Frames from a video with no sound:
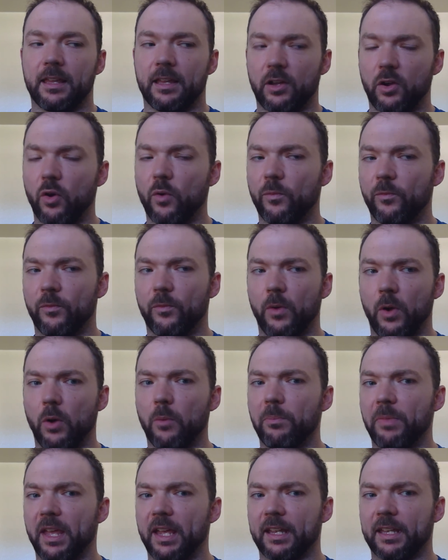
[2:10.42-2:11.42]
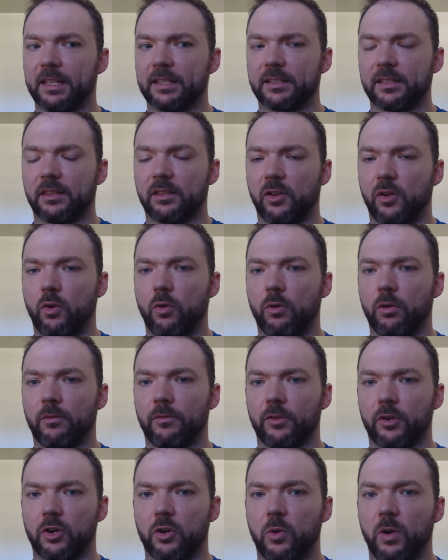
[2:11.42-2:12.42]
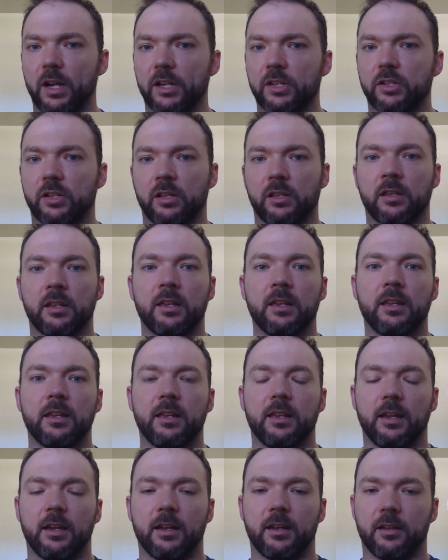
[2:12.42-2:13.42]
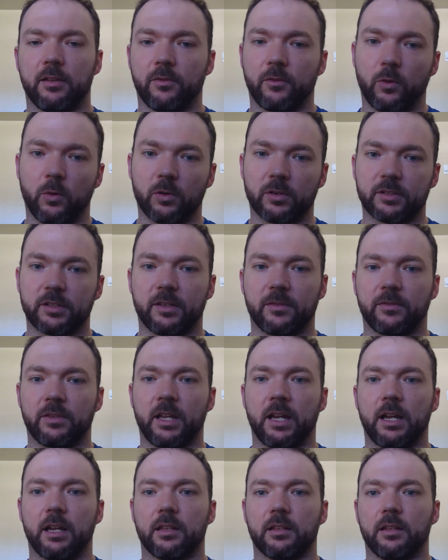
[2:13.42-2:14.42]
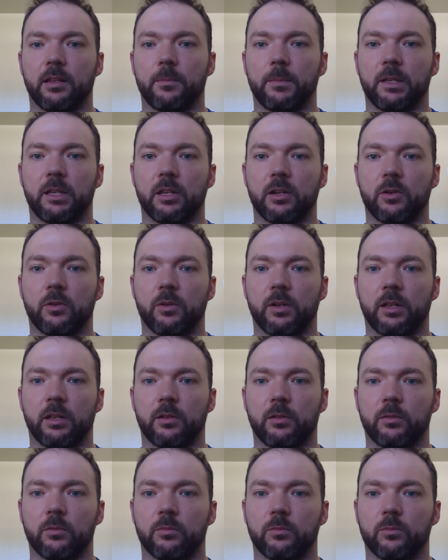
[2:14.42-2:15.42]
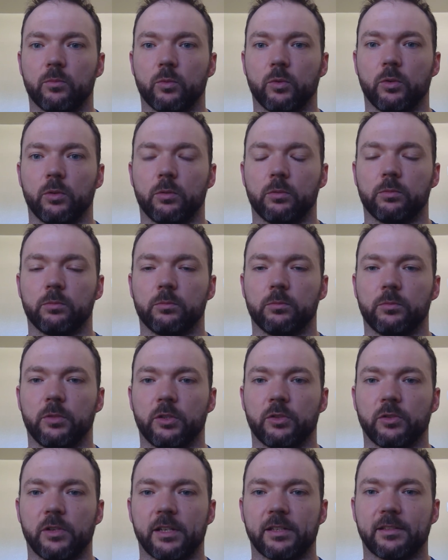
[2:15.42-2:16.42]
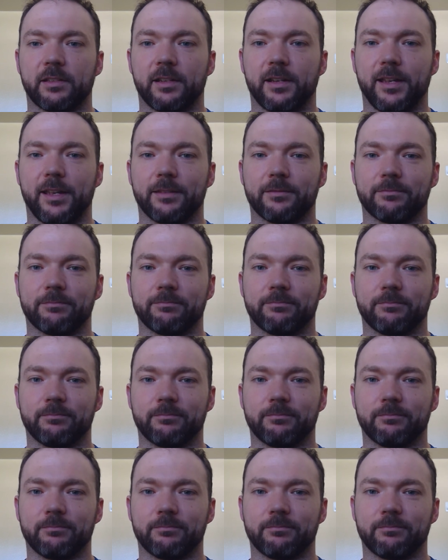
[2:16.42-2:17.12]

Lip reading: hope that gets at the core of your question. Of course, if not, let me know and we'll address it again.